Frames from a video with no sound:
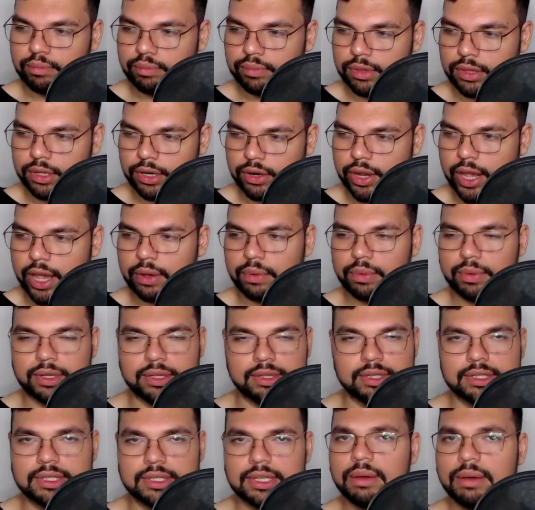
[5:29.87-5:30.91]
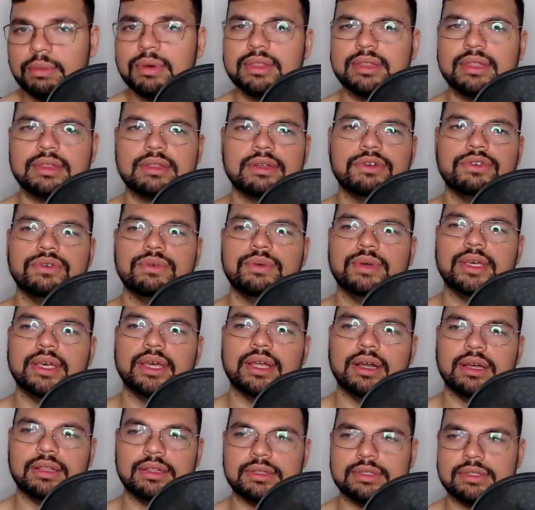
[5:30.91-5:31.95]
their equity the same way that they're doing it
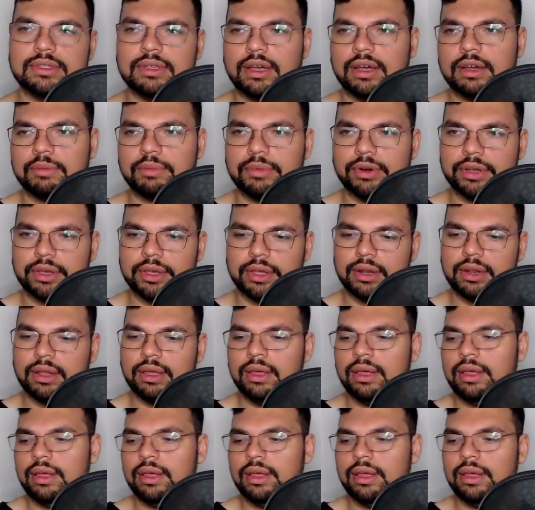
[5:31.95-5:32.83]
on the stock market,